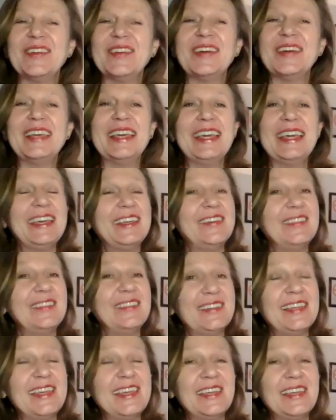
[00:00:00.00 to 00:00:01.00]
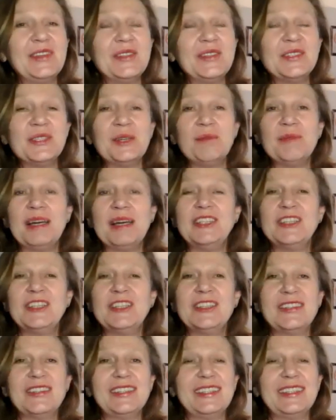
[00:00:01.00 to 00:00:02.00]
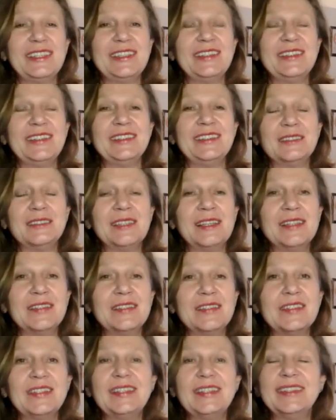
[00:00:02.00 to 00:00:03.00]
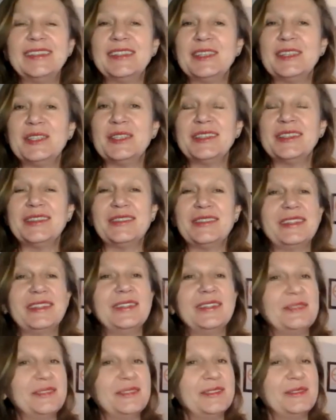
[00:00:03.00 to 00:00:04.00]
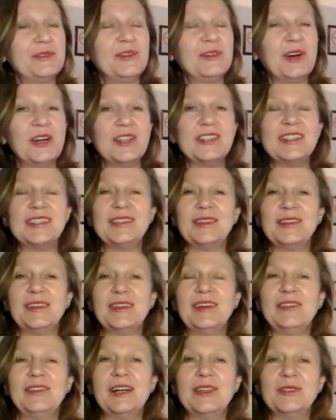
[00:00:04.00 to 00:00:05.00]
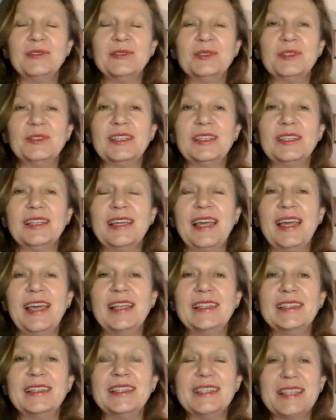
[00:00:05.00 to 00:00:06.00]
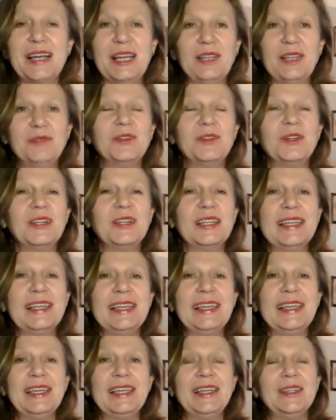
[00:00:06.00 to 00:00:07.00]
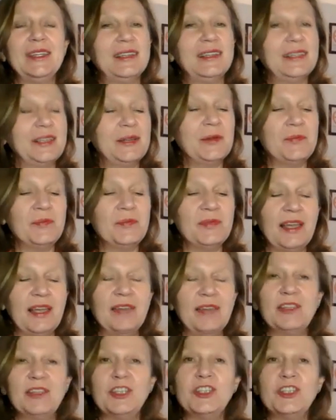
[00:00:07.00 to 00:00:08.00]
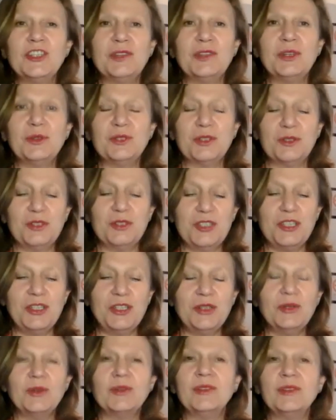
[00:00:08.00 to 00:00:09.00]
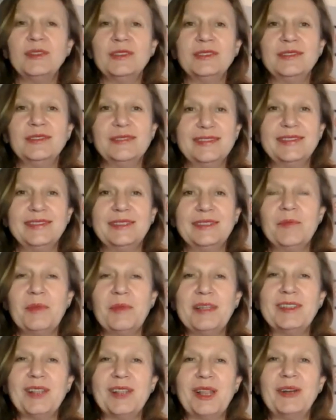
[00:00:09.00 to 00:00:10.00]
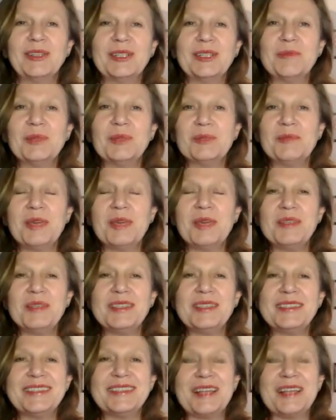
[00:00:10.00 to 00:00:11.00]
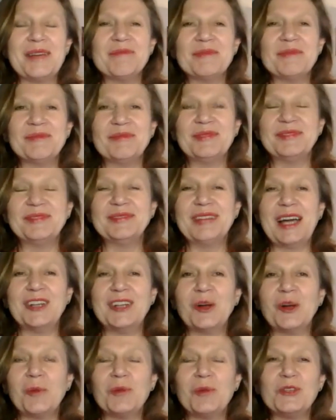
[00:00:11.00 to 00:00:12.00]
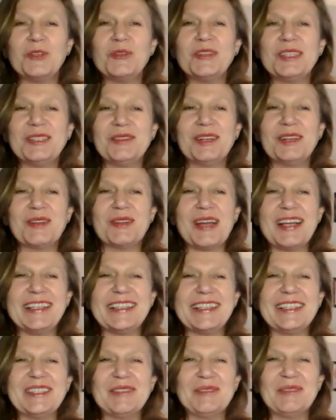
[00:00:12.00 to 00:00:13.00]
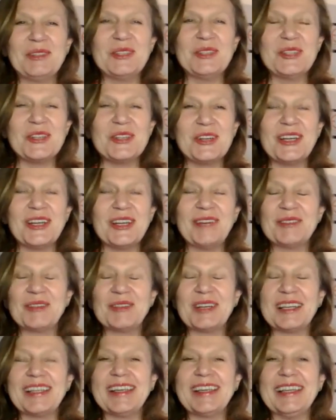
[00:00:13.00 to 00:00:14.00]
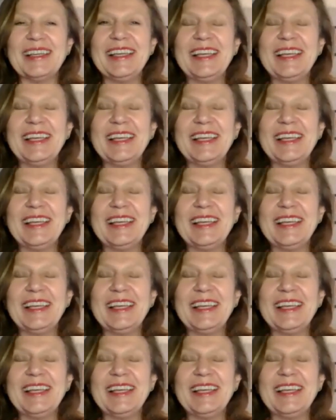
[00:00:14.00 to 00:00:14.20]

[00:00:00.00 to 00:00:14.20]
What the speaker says: you. Thank you so much, Tensie. This was wonderful and insightful. I wish we could continue a bit longer, but maybe some other opportunity will arise in the future. I was really